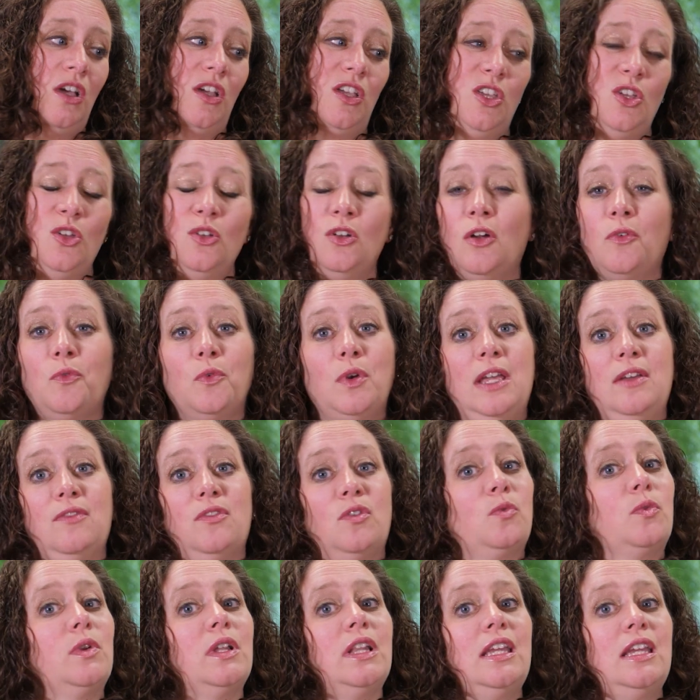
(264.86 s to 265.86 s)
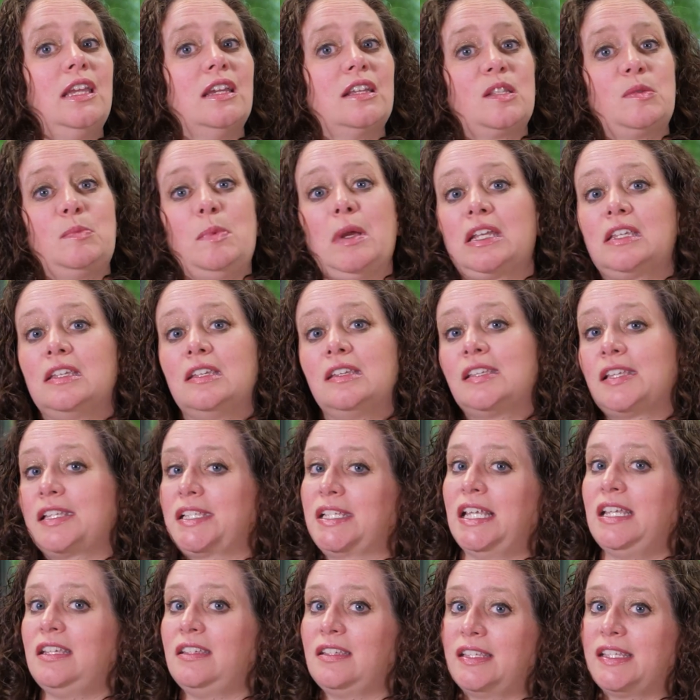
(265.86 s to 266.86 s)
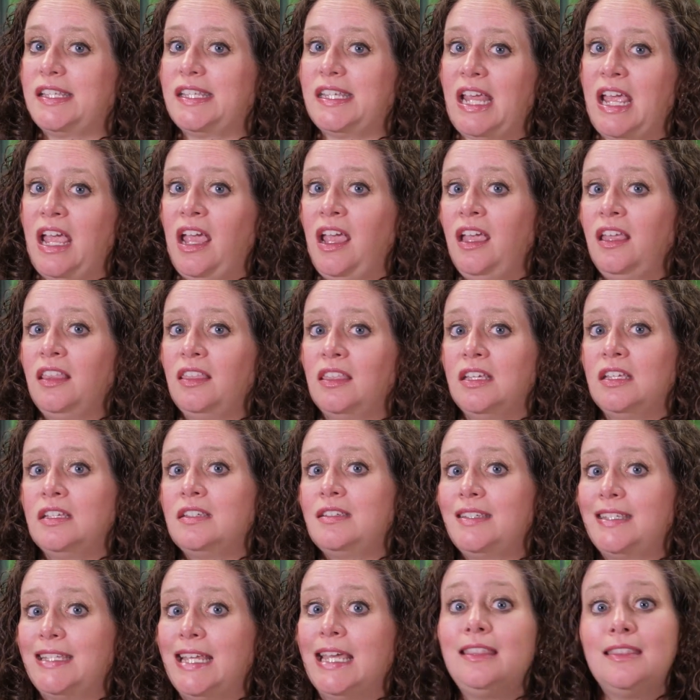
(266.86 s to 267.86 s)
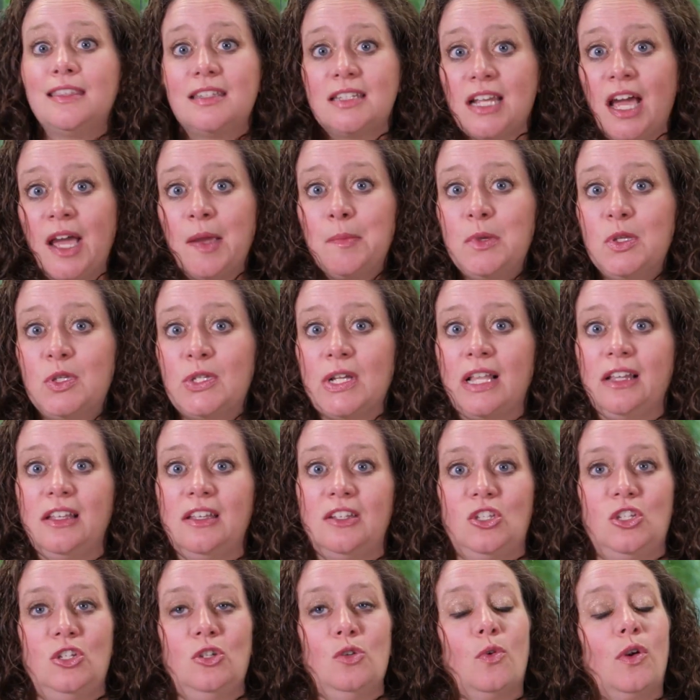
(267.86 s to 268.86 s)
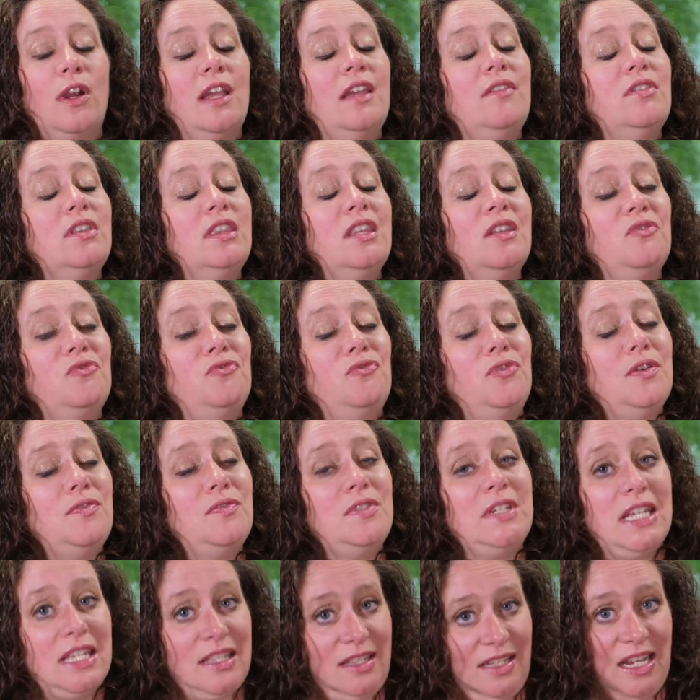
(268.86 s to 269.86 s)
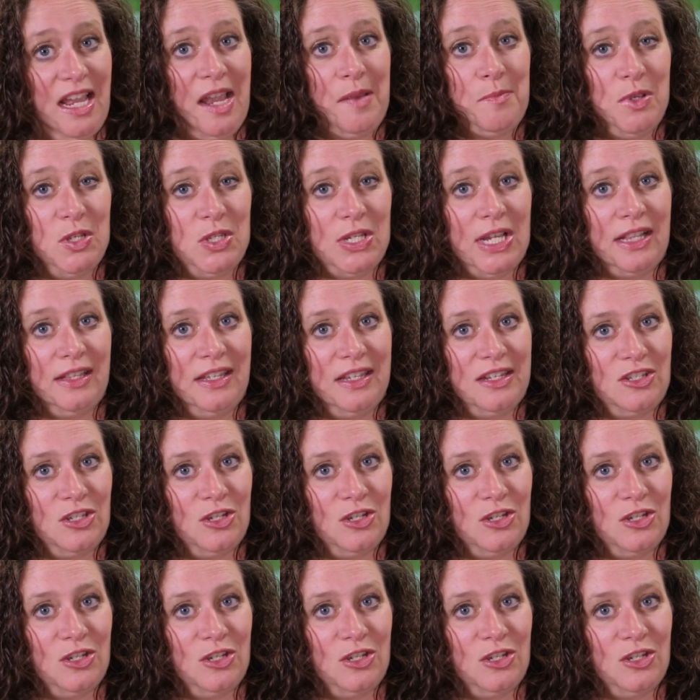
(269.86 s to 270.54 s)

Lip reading: You don't even really expect it to sit and stay the 10th time you tell it to, or even the 50th time you tell it